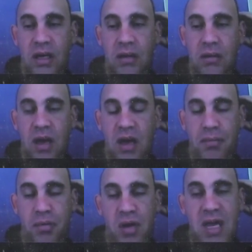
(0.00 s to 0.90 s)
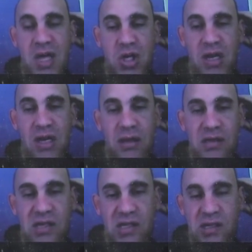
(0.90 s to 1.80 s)
We
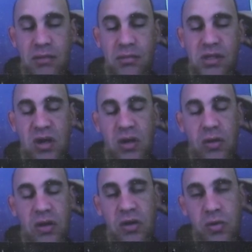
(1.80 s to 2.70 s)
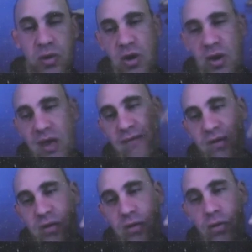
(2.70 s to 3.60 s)
pre-engineered the system so that you would not
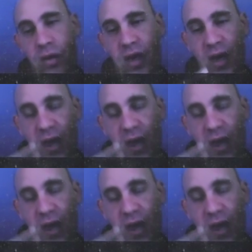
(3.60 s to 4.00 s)
have to